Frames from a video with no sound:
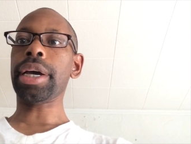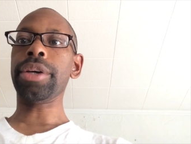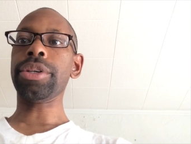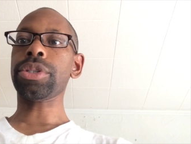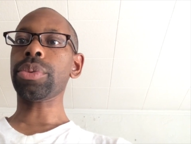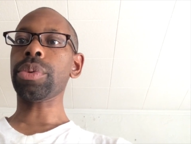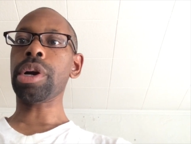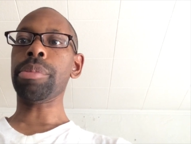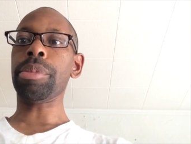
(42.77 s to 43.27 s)
I used
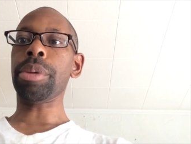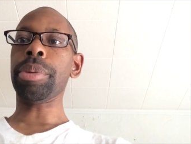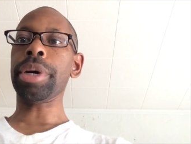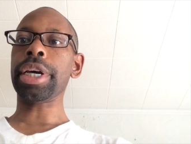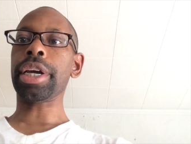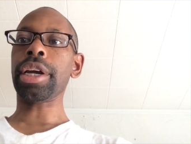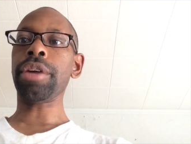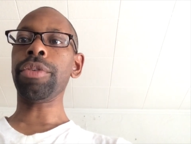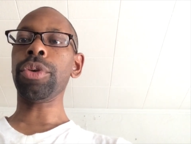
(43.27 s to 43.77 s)
to ride my
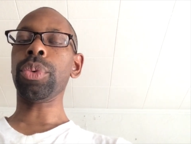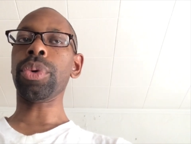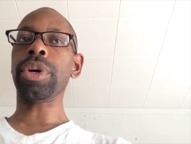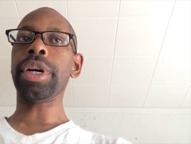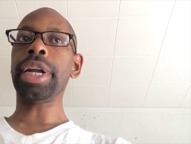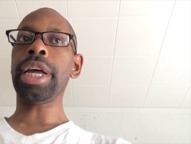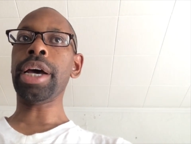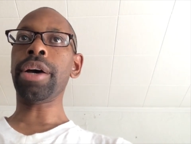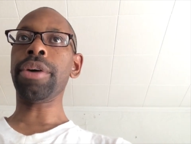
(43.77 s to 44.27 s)
bike
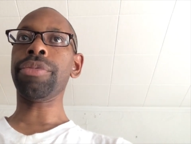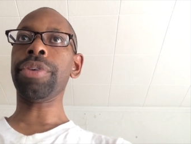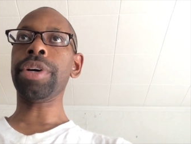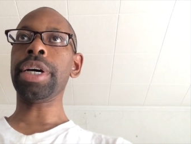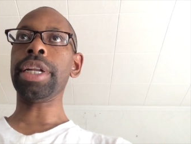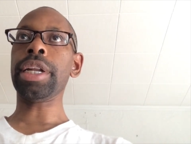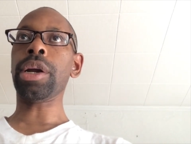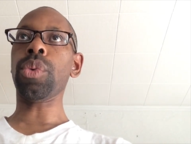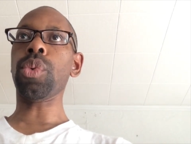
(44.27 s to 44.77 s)
everywhere. Now I
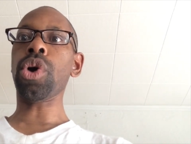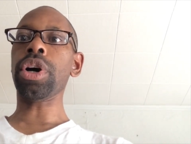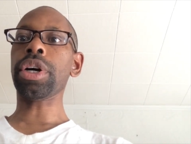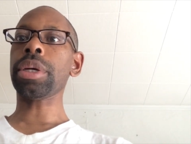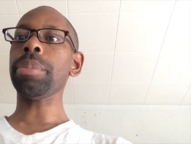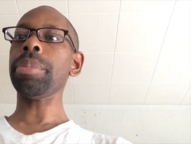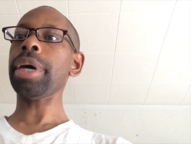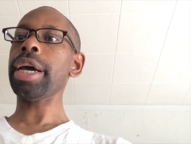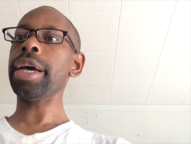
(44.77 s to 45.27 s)
find I'm
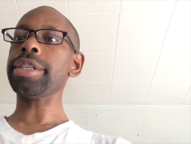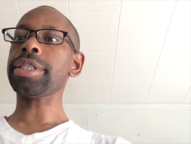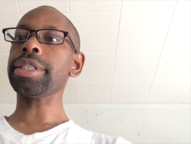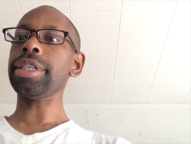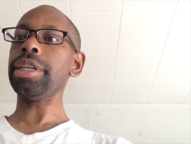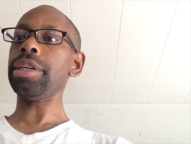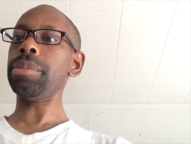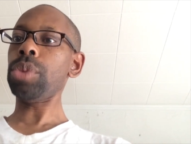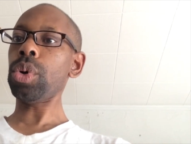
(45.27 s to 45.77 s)
walking past
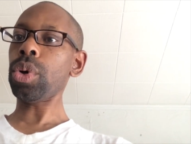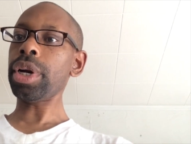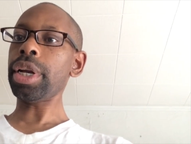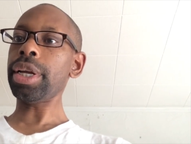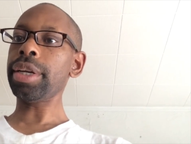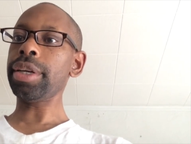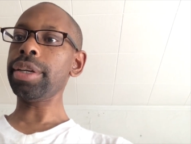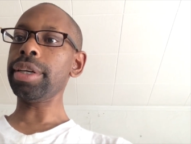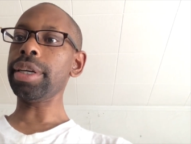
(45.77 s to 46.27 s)
it in the
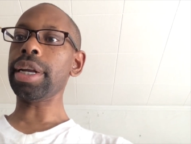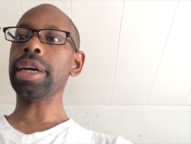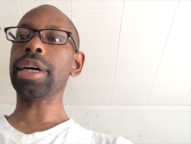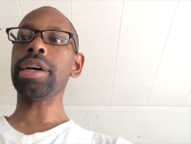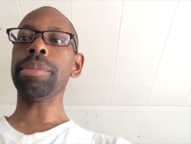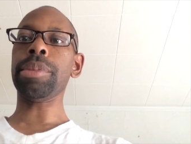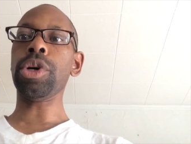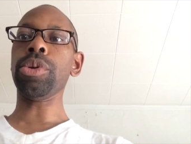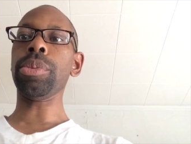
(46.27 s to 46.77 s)
morning, and I
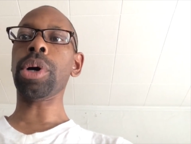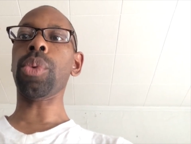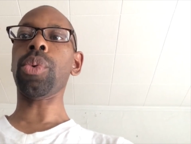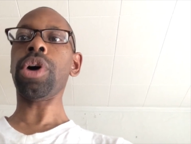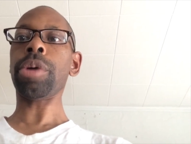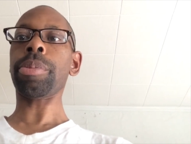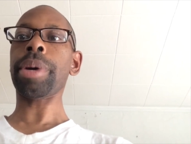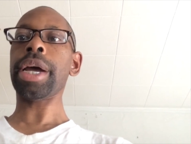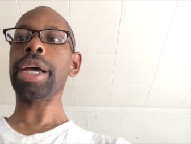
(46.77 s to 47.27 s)
come home, I
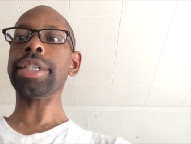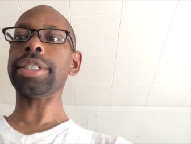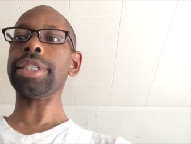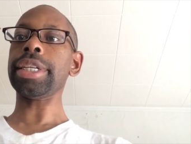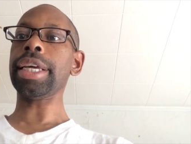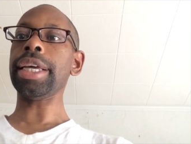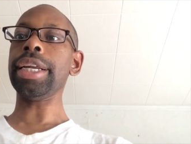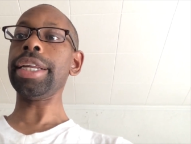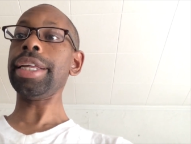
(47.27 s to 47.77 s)
walk past it
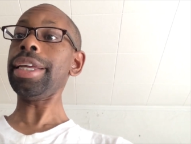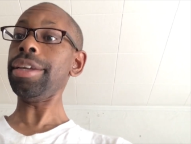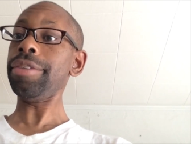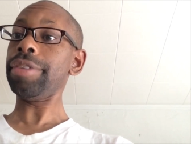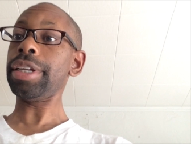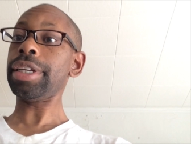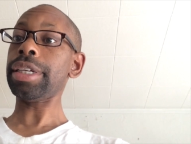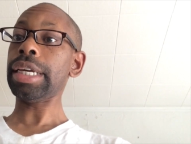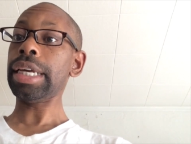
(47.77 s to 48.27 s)
again in the
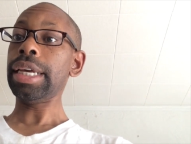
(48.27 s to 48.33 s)
evening.